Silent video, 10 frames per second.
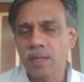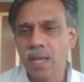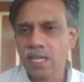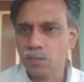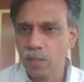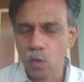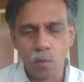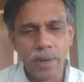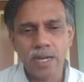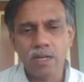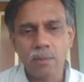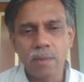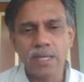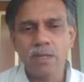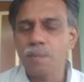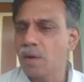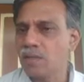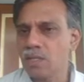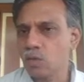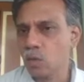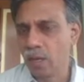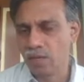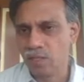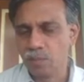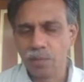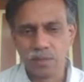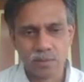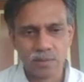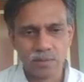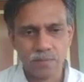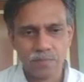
has been obeyed by the Poisson stochastic process.